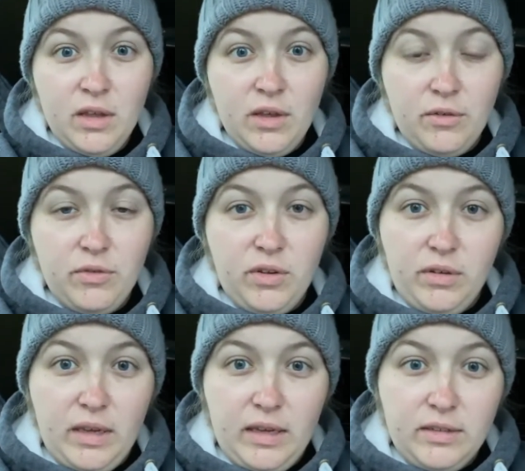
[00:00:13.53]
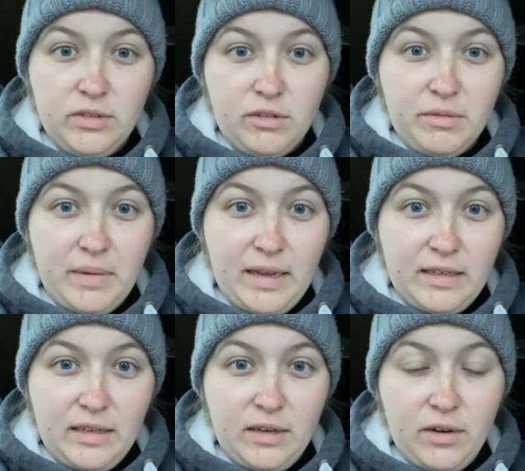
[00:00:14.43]
a few years, so I'm
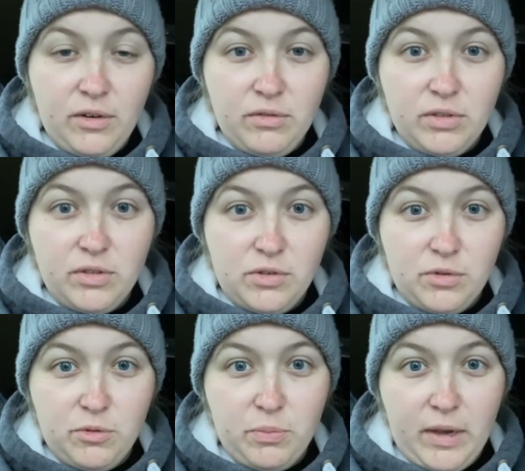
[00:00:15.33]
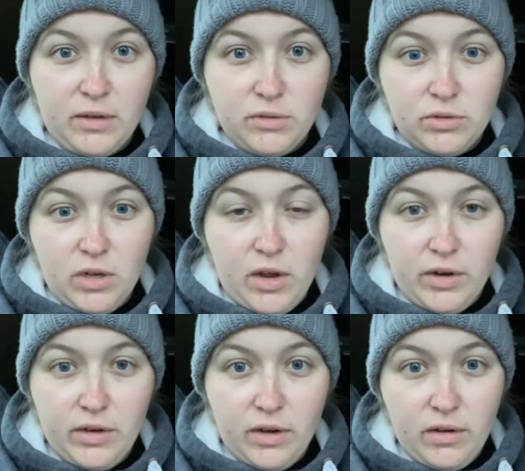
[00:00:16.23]
heading over to Beccles
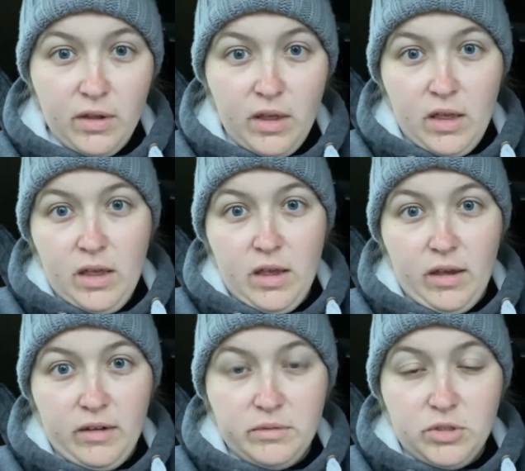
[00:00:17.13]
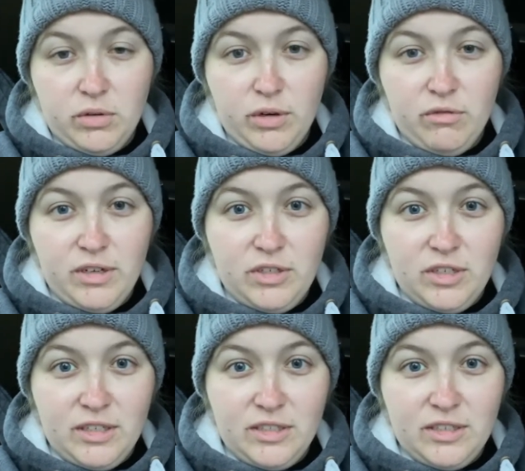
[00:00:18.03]
Lido. So I
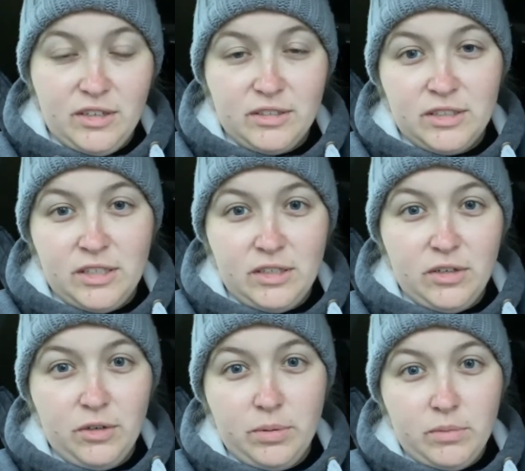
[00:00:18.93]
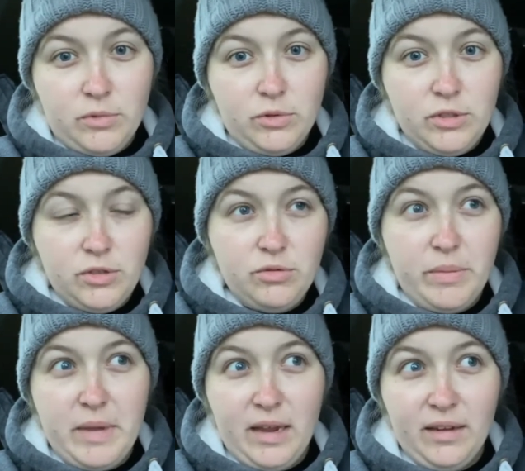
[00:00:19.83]
originally started open water
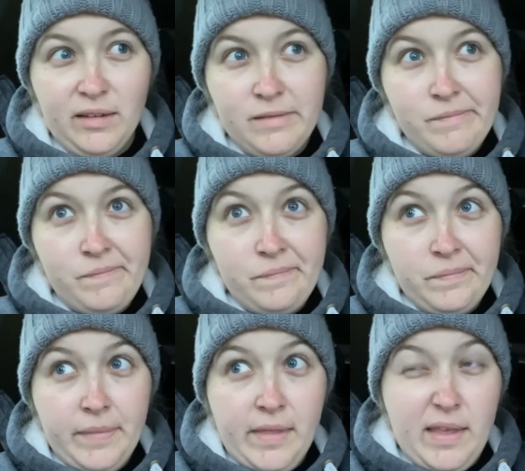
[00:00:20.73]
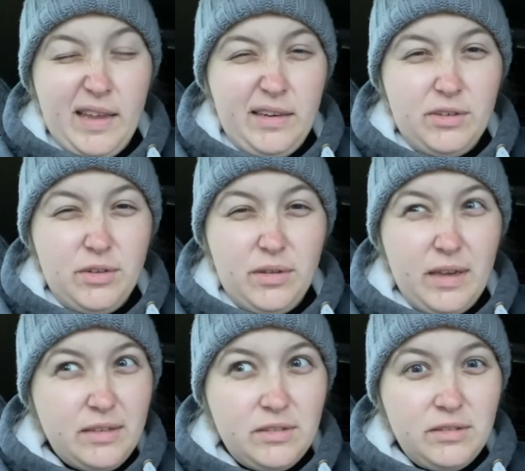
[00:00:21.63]
swimming in
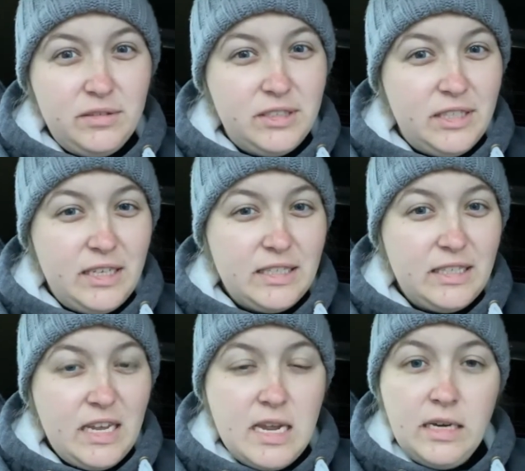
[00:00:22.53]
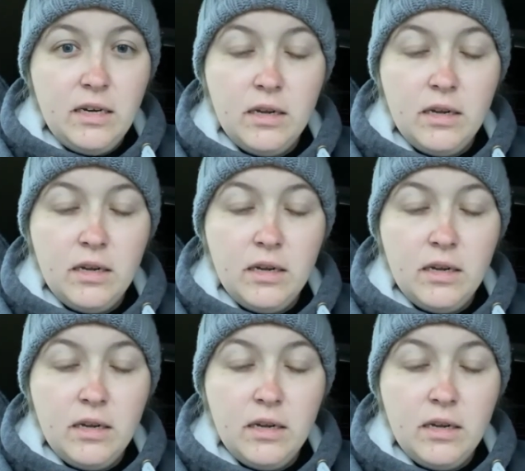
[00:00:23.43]
2016